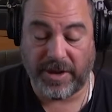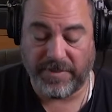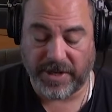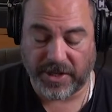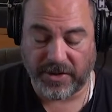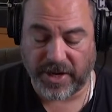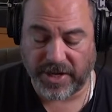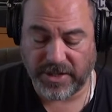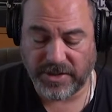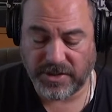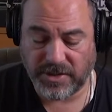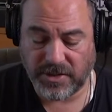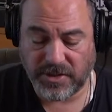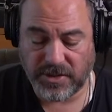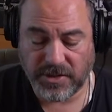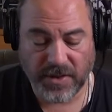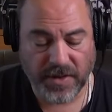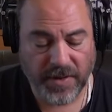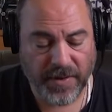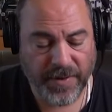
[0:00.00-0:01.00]

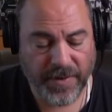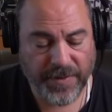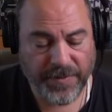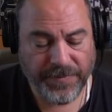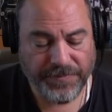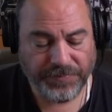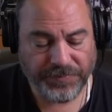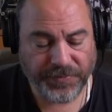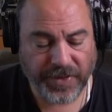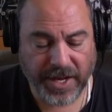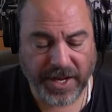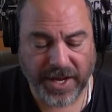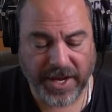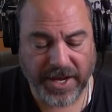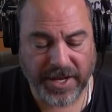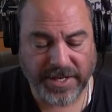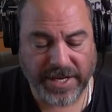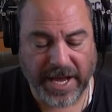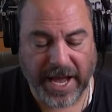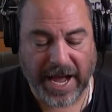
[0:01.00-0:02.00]
immigrants,
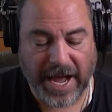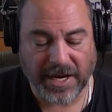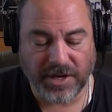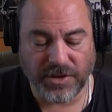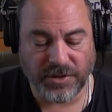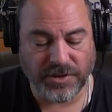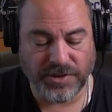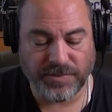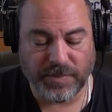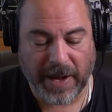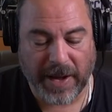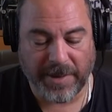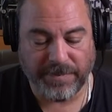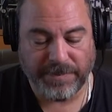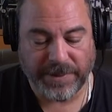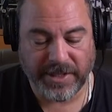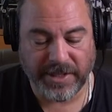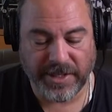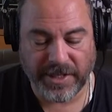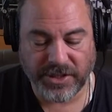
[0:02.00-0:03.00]
and Akko's
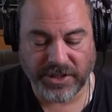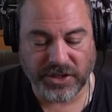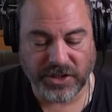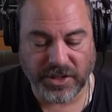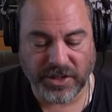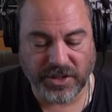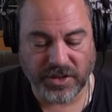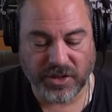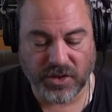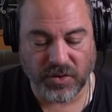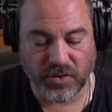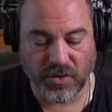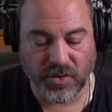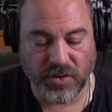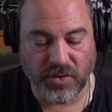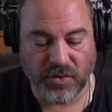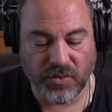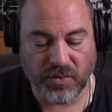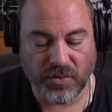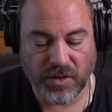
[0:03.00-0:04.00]
population
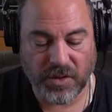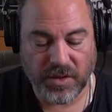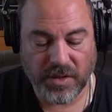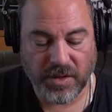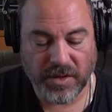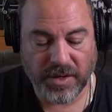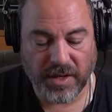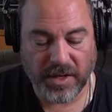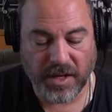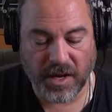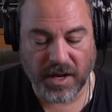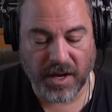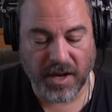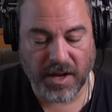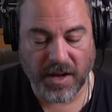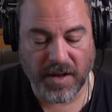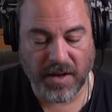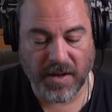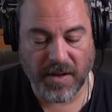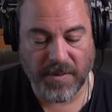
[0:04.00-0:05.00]
grew in
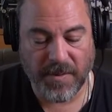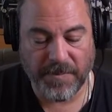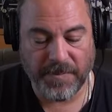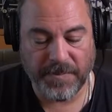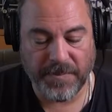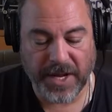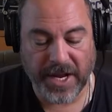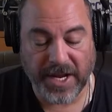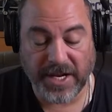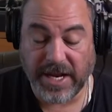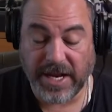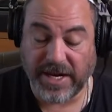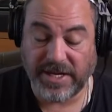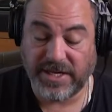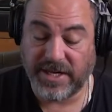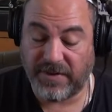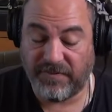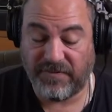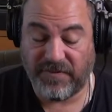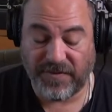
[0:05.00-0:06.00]

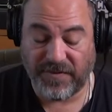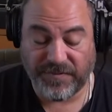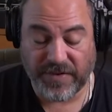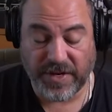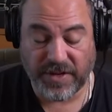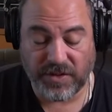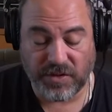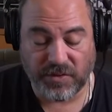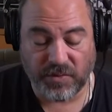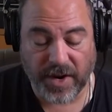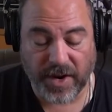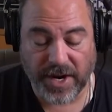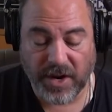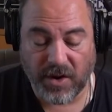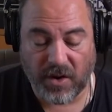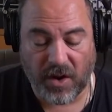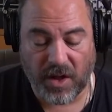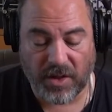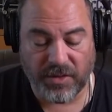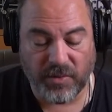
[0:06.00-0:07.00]
1953
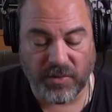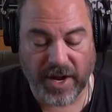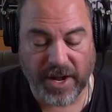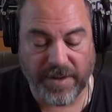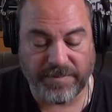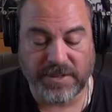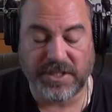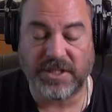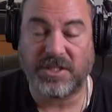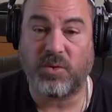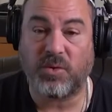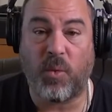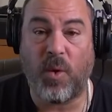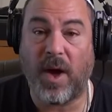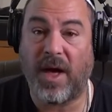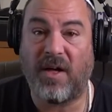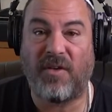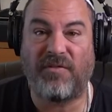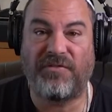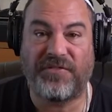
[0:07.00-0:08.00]
all the way up to
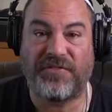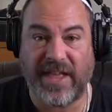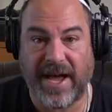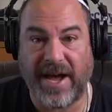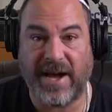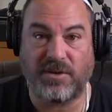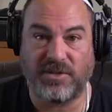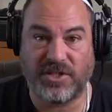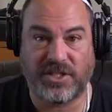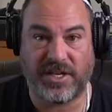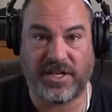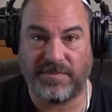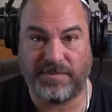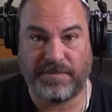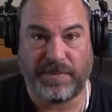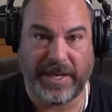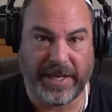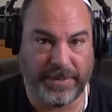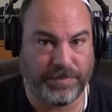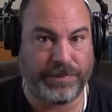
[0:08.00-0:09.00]

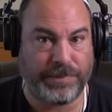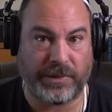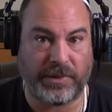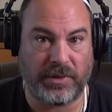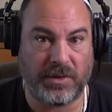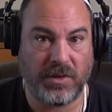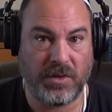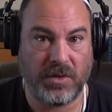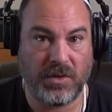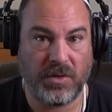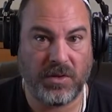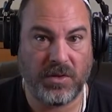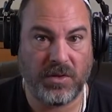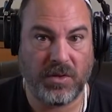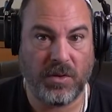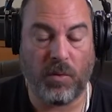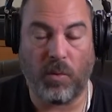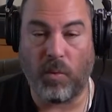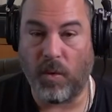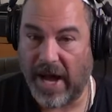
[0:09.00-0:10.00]
12,000 people.
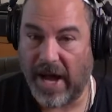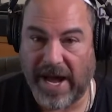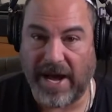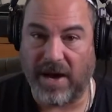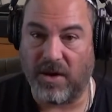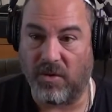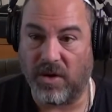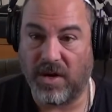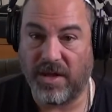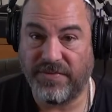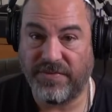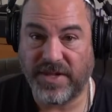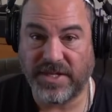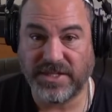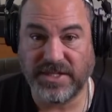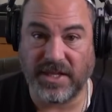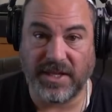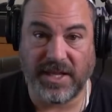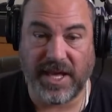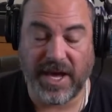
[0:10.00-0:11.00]
Wow,
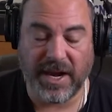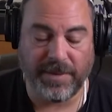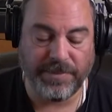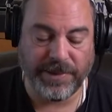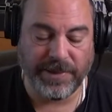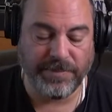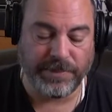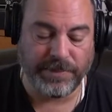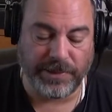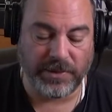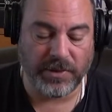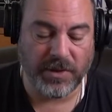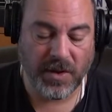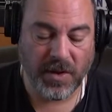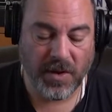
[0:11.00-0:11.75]
that's a lot of people.